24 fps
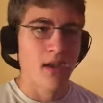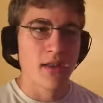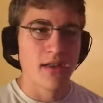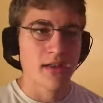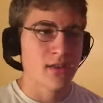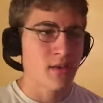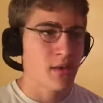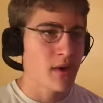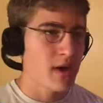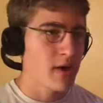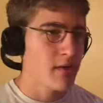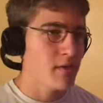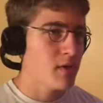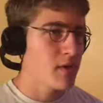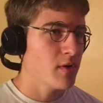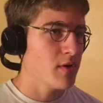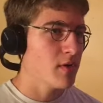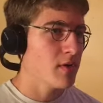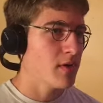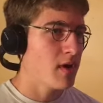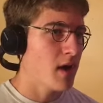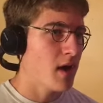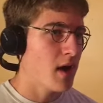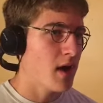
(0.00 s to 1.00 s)
Square
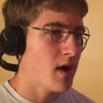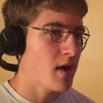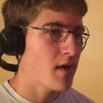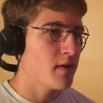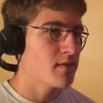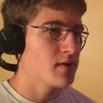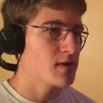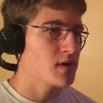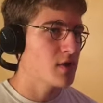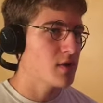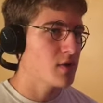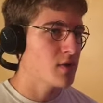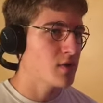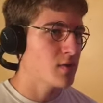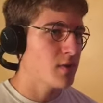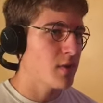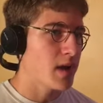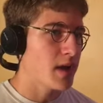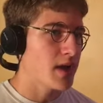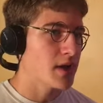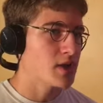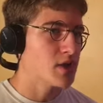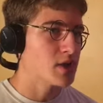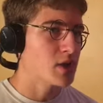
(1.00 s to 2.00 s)
root of
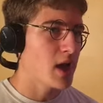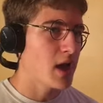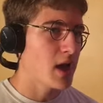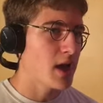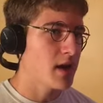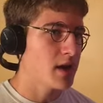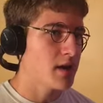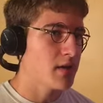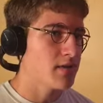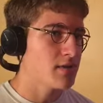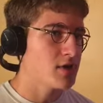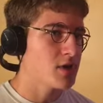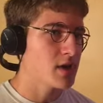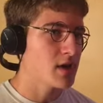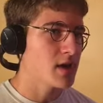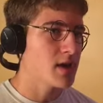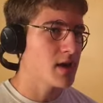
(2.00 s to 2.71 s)
2h and of g.